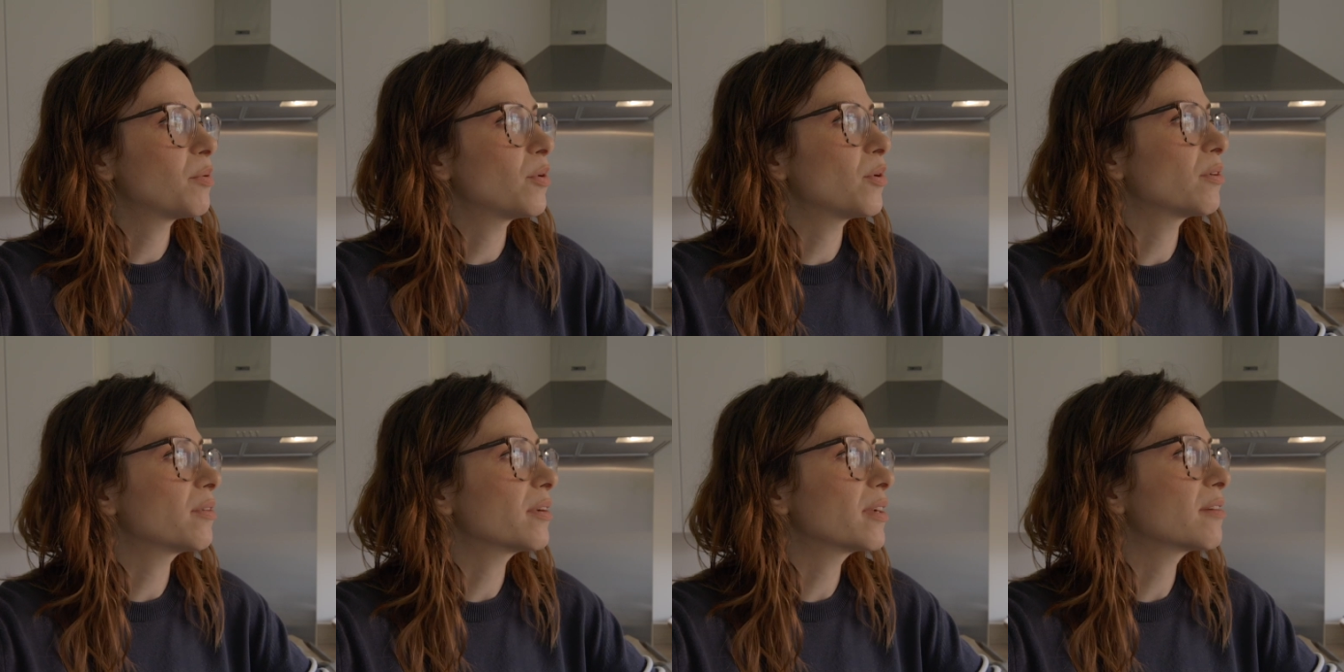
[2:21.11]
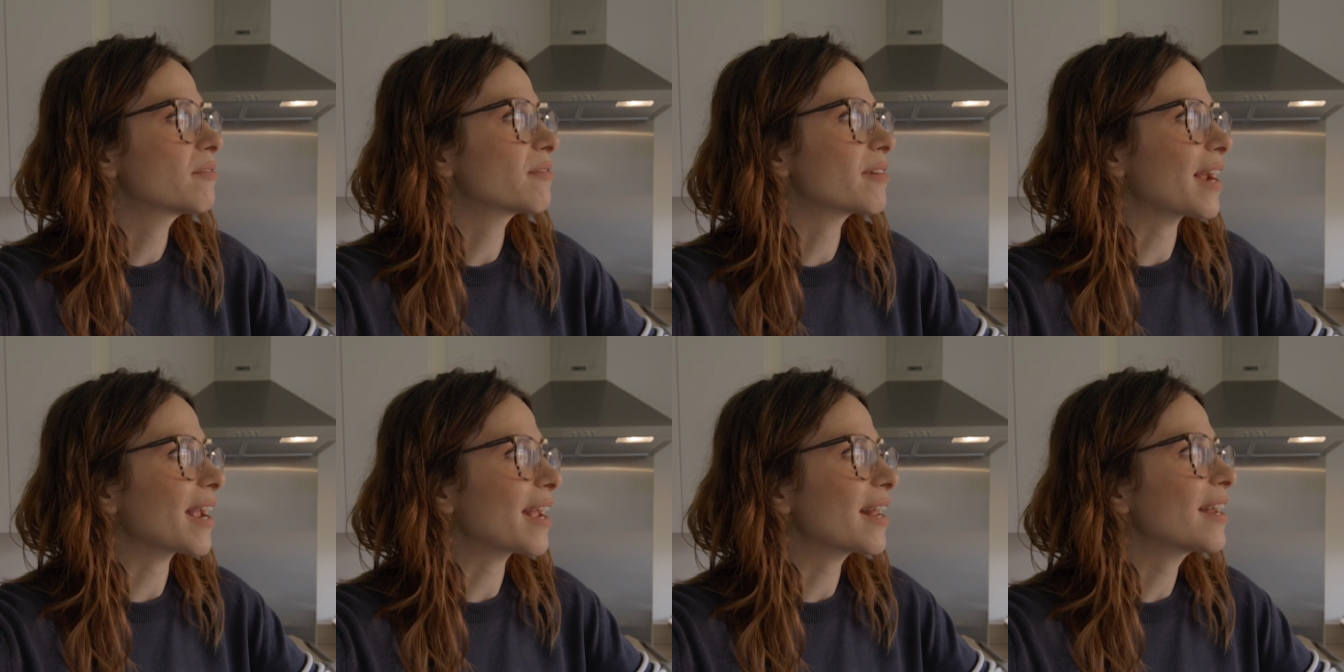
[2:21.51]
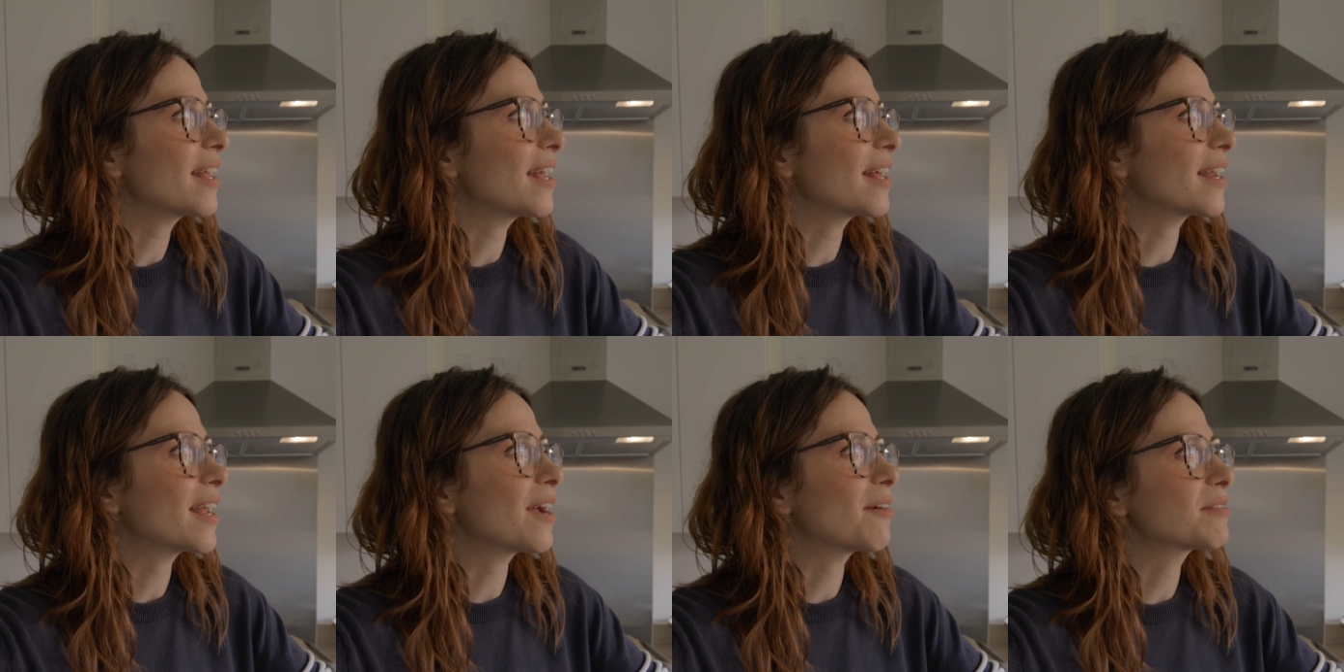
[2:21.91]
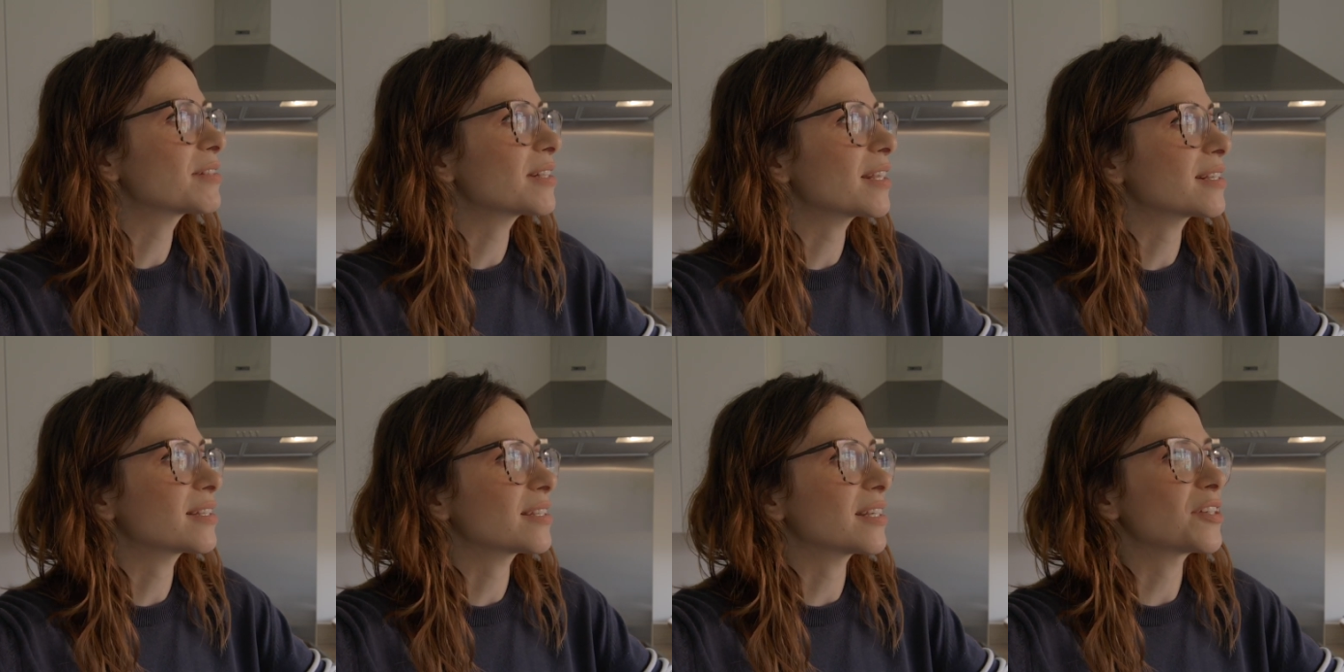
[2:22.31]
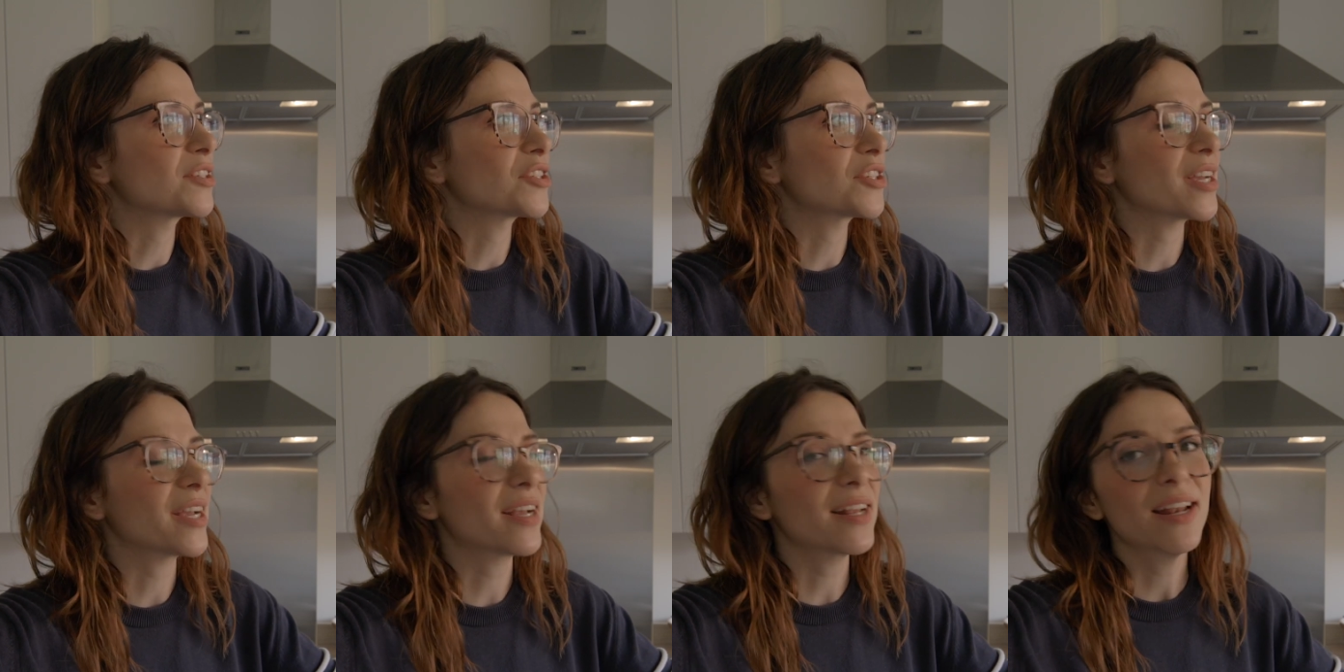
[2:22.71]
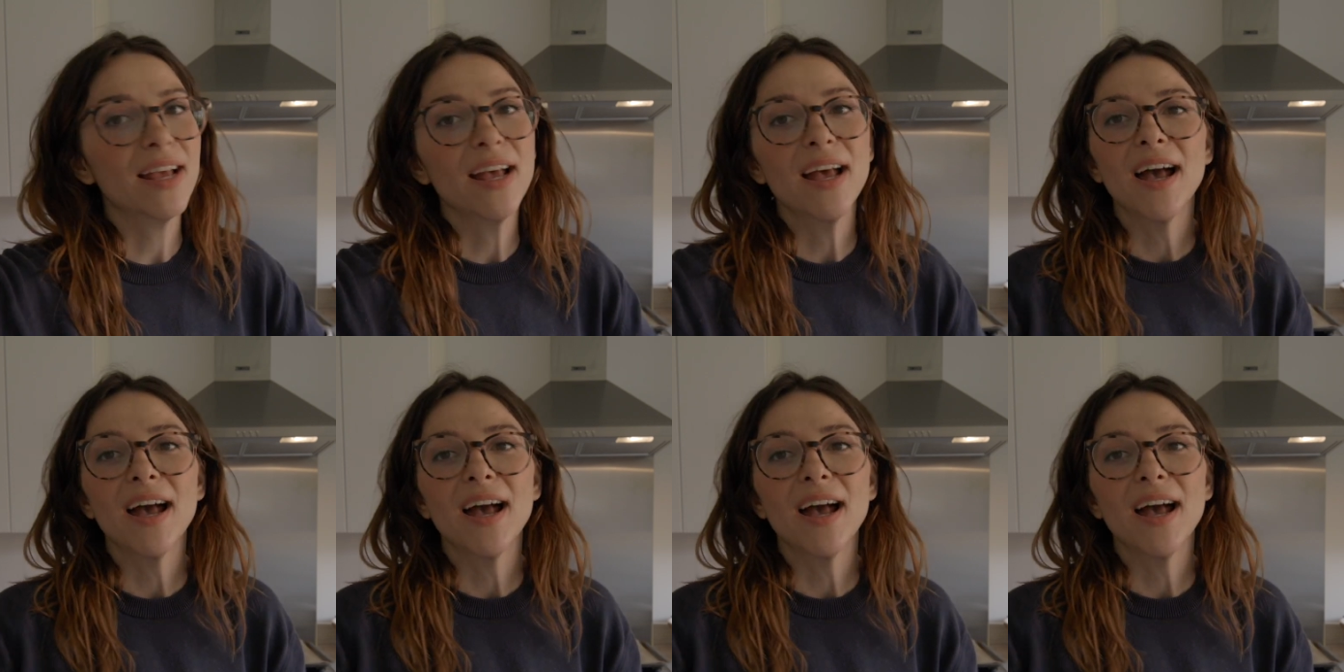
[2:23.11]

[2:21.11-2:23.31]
pouring rain, and now it's like sunshine